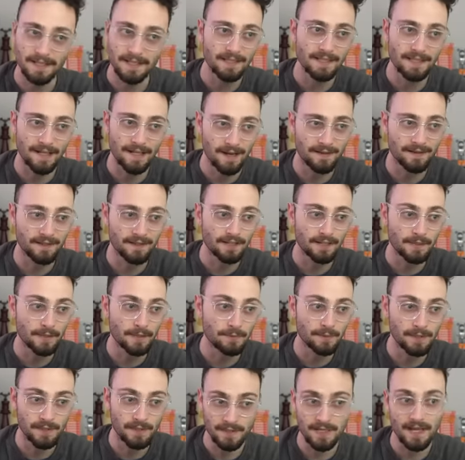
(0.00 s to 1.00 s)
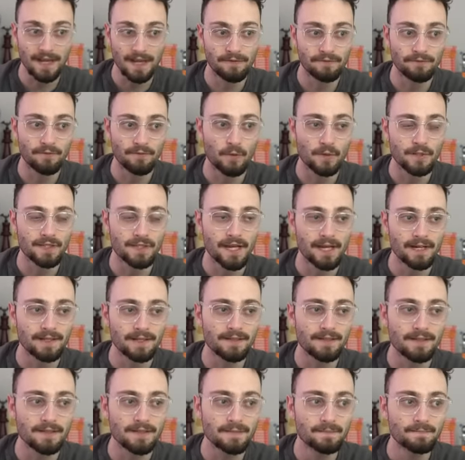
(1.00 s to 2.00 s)
idiotic here because I have 4
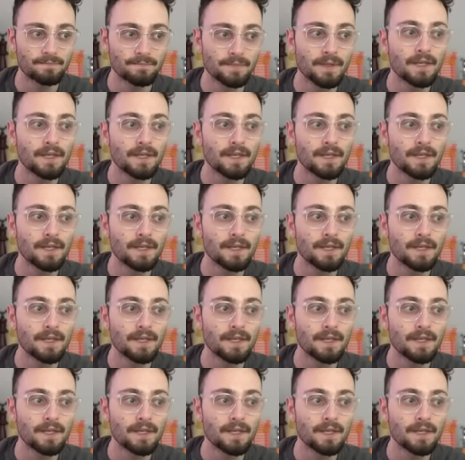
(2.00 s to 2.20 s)
seconds.